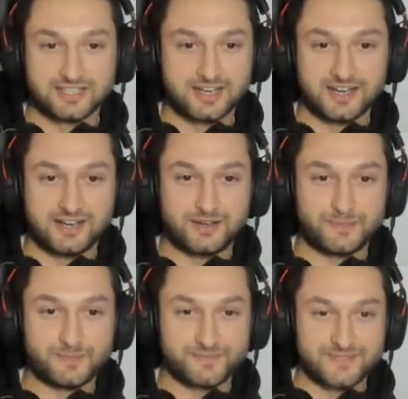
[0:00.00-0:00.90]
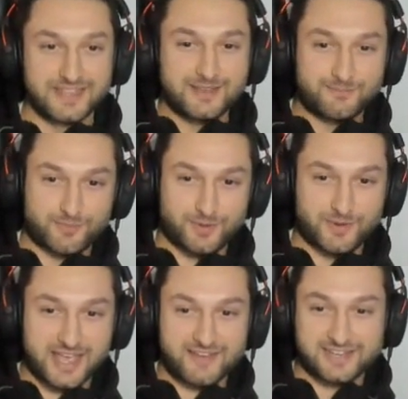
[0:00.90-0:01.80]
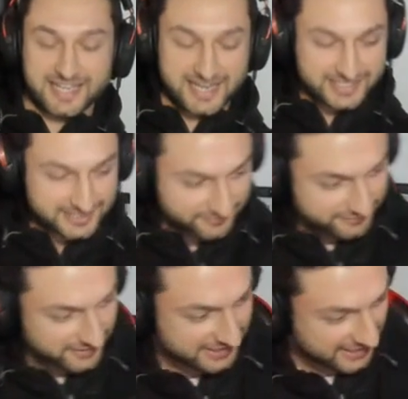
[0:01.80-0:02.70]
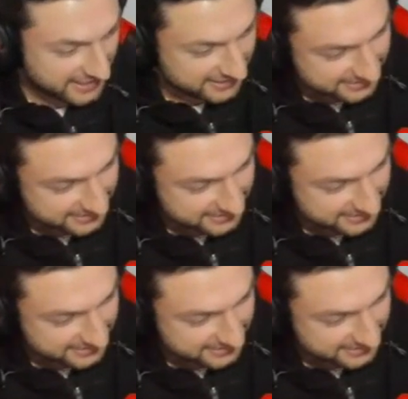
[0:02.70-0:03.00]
Um, but we have a guest again,